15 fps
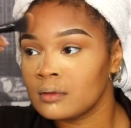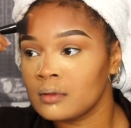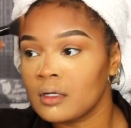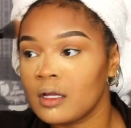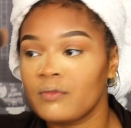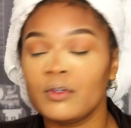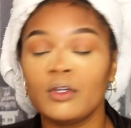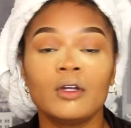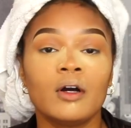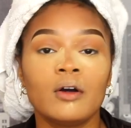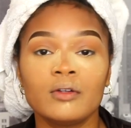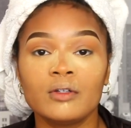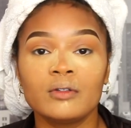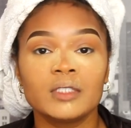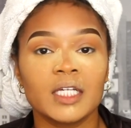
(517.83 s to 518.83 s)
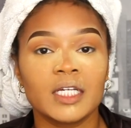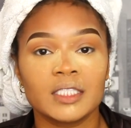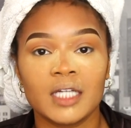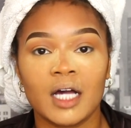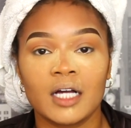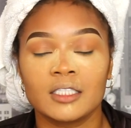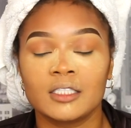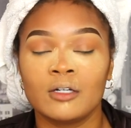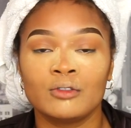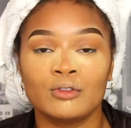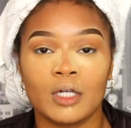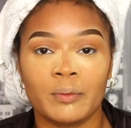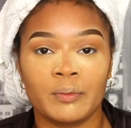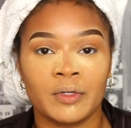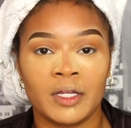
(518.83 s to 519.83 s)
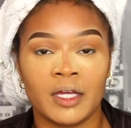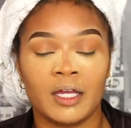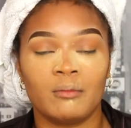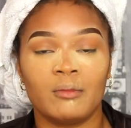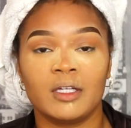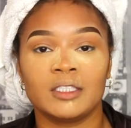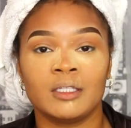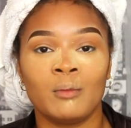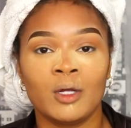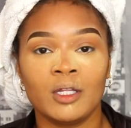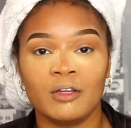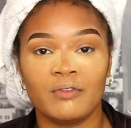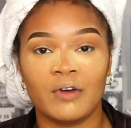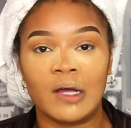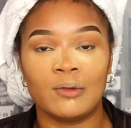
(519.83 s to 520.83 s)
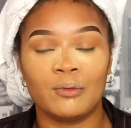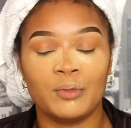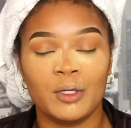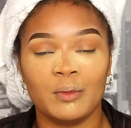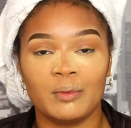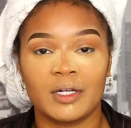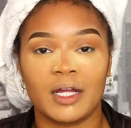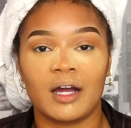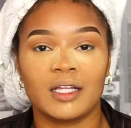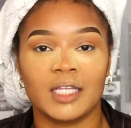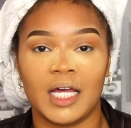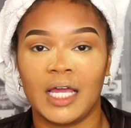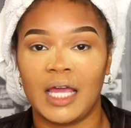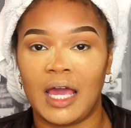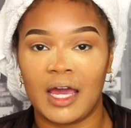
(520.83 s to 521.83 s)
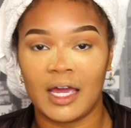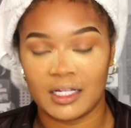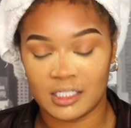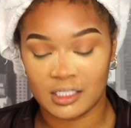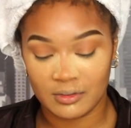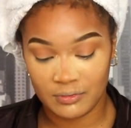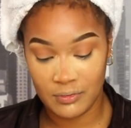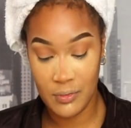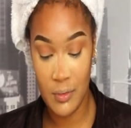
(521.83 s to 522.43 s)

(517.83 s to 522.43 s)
If you don't do TikToks, don't drop your name, because I'm only following people that are like active.